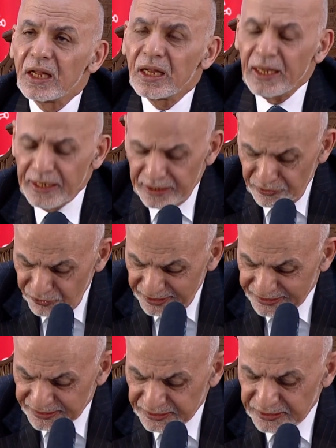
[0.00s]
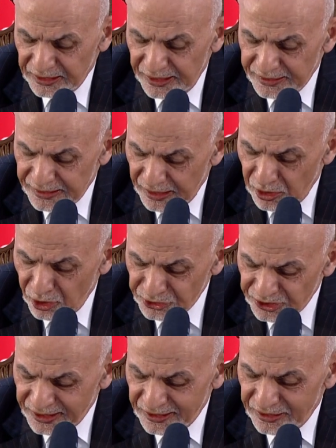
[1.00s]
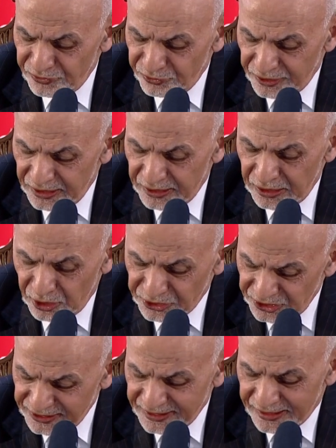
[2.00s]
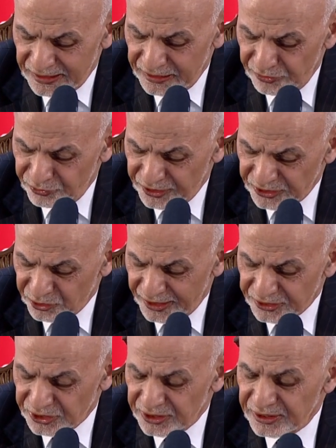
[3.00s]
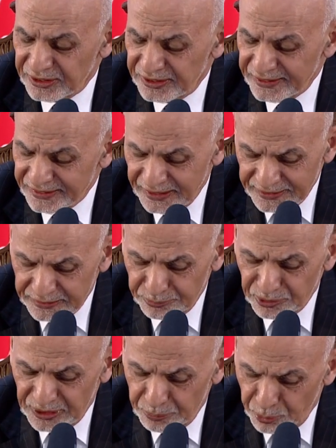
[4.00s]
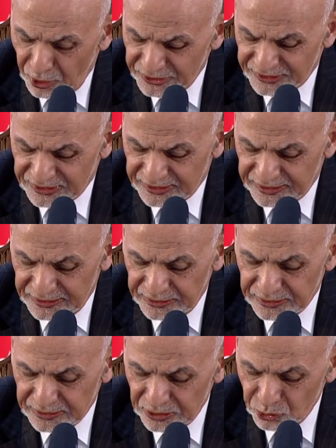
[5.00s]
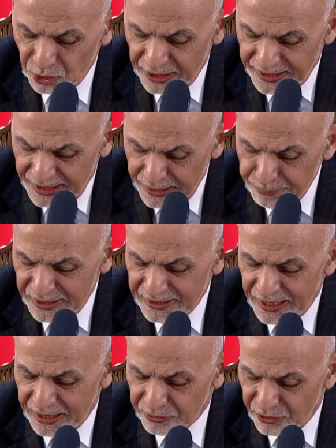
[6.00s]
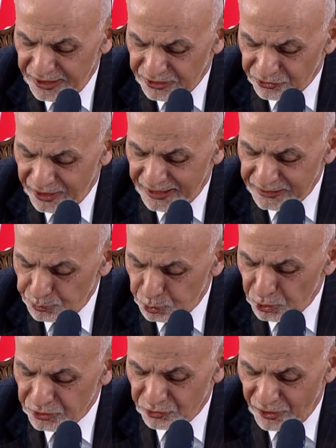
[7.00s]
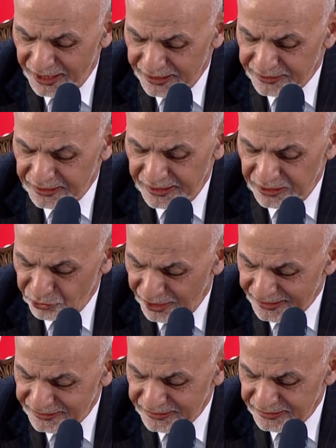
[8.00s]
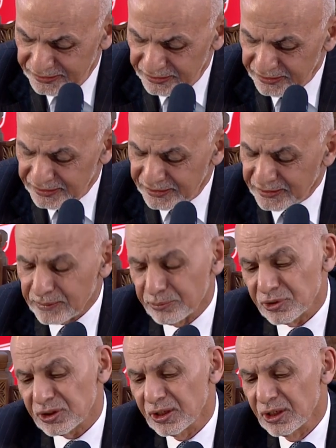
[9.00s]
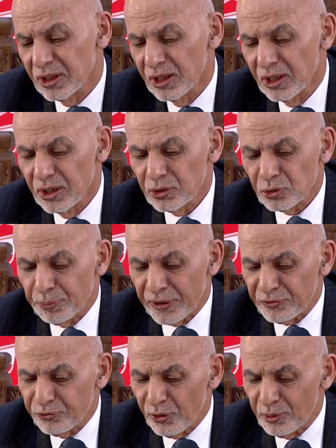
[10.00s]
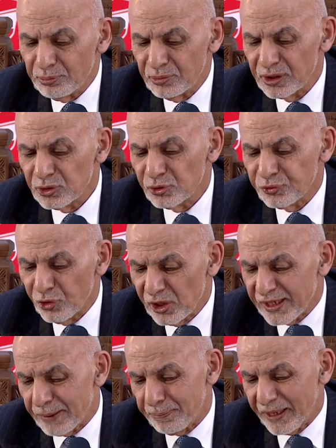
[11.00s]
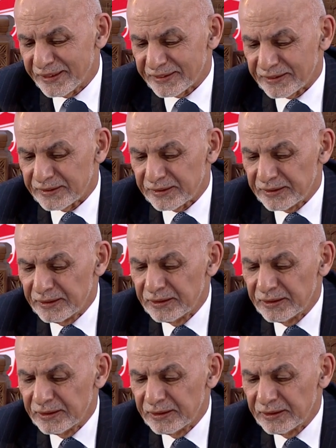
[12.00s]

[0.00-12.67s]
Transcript: and invest in the logistical infrastructure, systems and processes to enable the agreed transport, trade, and transit systems to perform to full capacity